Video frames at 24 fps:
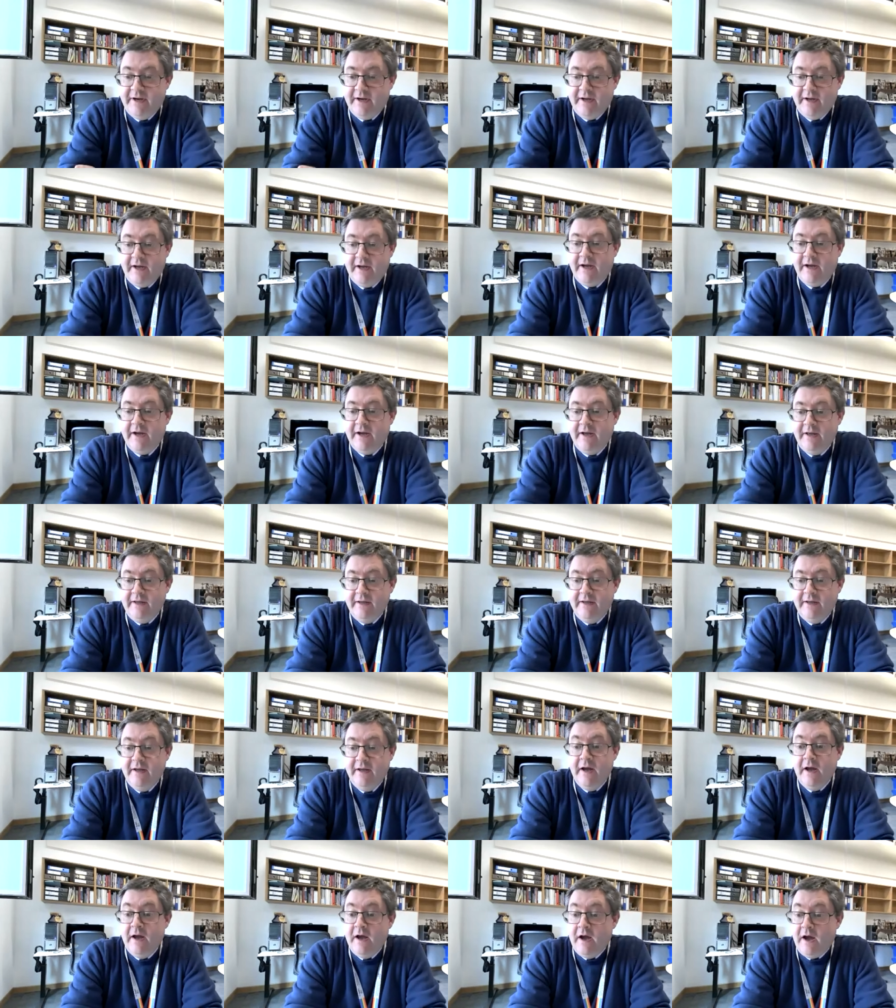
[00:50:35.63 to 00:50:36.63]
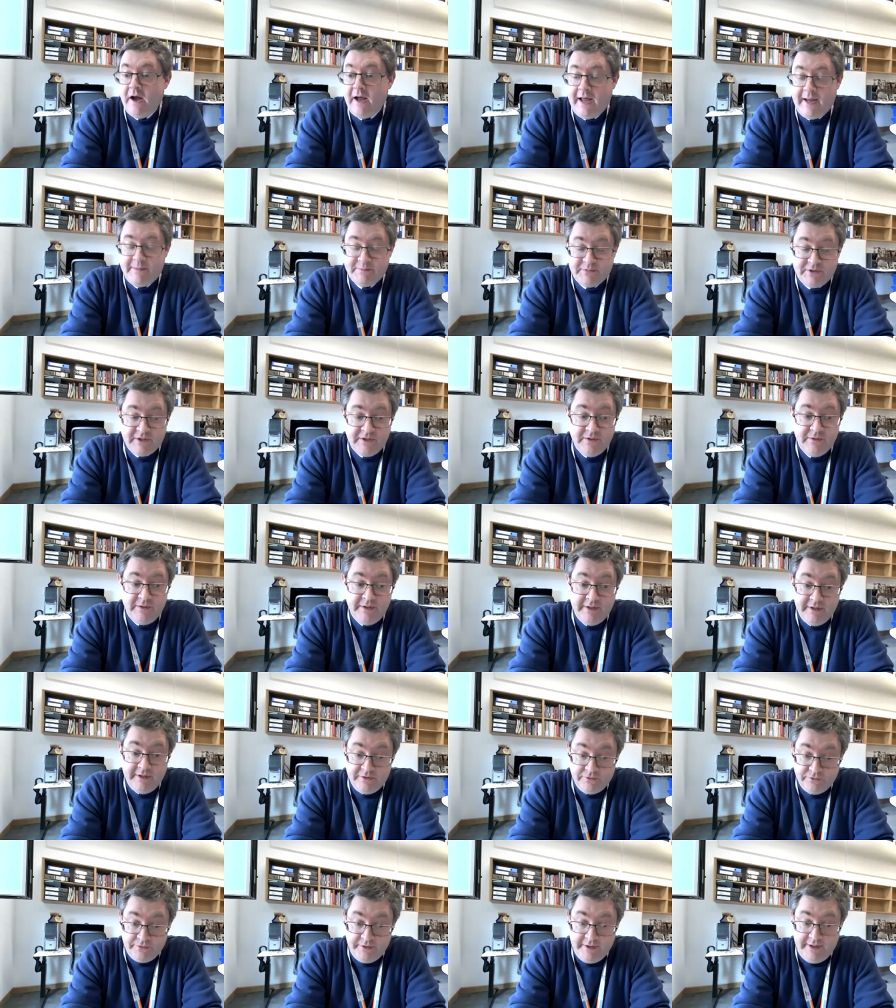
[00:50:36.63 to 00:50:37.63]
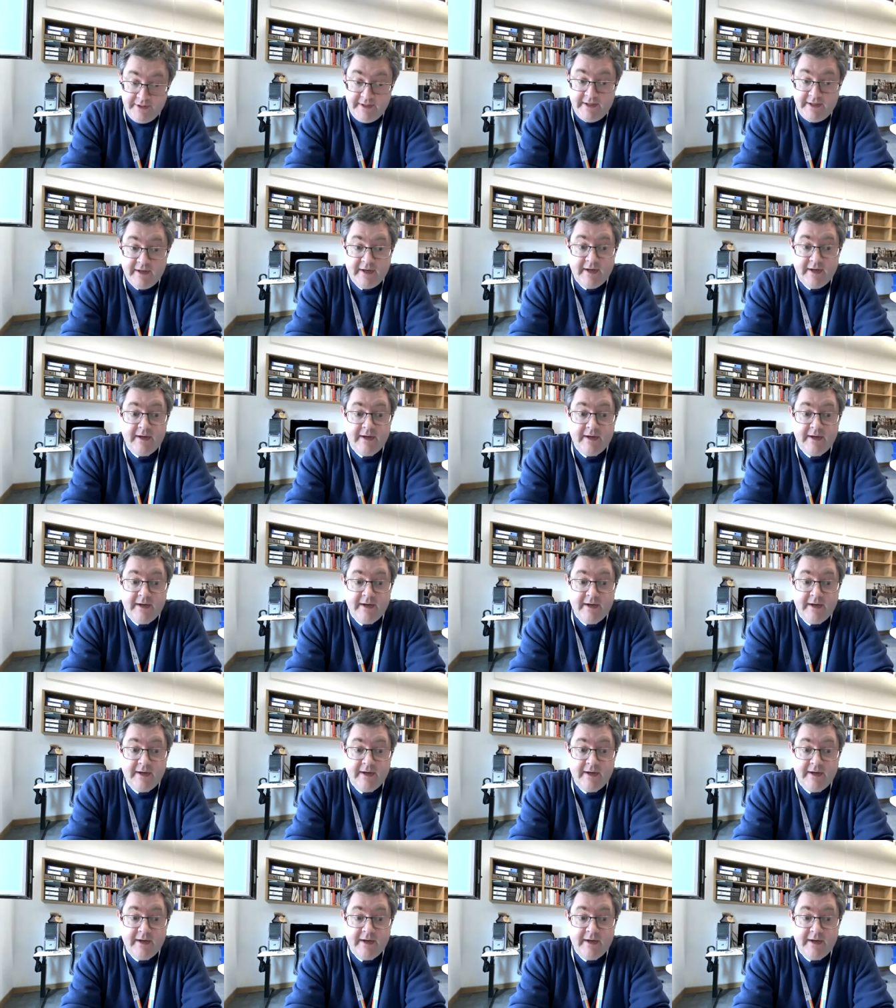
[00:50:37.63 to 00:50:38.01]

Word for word: Uh, I I absolutely agree.